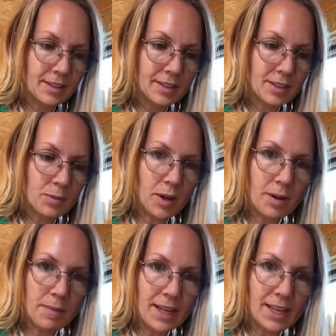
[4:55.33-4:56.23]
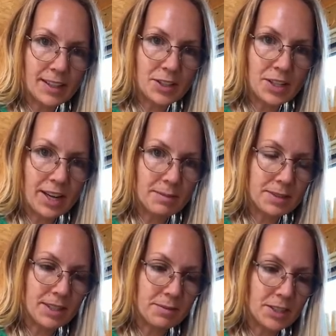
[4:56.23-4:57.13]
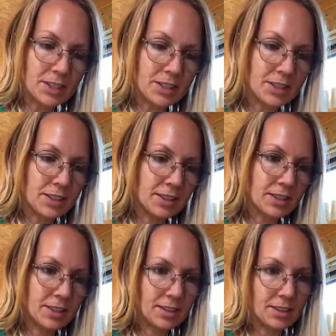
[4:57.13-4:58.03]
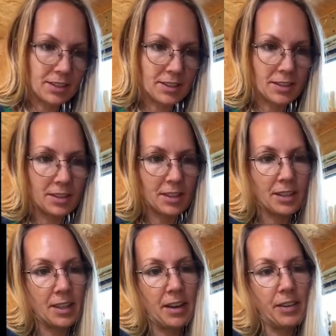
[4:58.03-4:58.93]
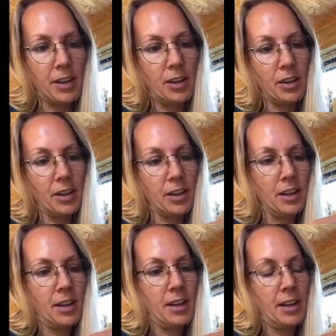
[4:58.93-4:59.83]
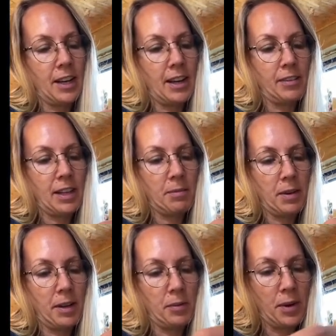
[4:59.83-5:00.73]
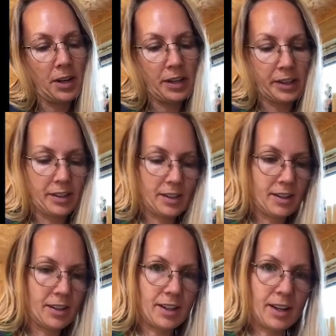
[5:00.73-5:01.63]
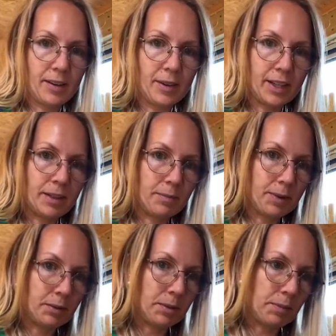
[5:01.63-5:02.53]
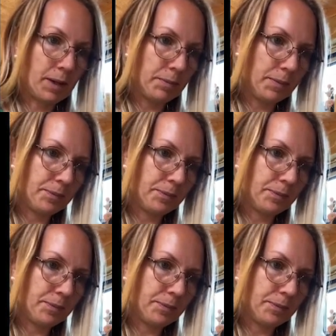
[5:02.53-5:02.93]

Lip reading: So while I'm making the shapes, I'm just having a look at how they might work and how I can build them up